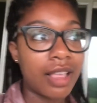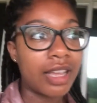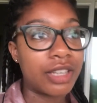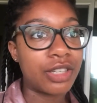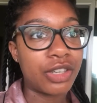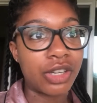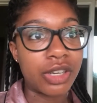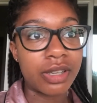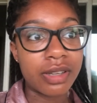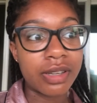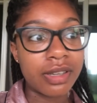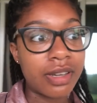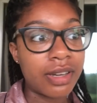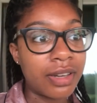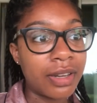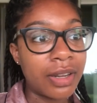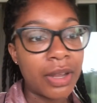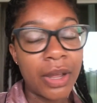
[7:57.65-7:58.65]
I
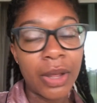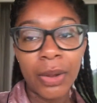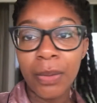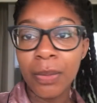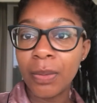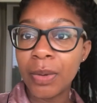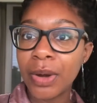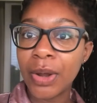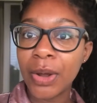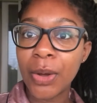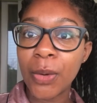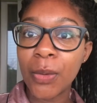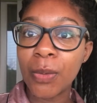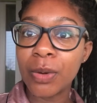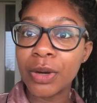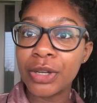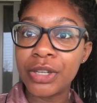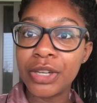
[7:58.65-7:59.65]
just want to go
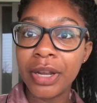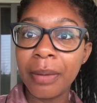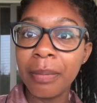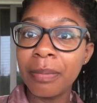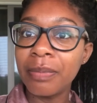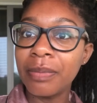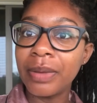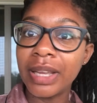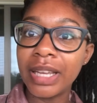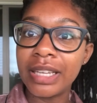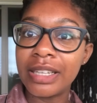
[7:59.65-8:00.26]
worship and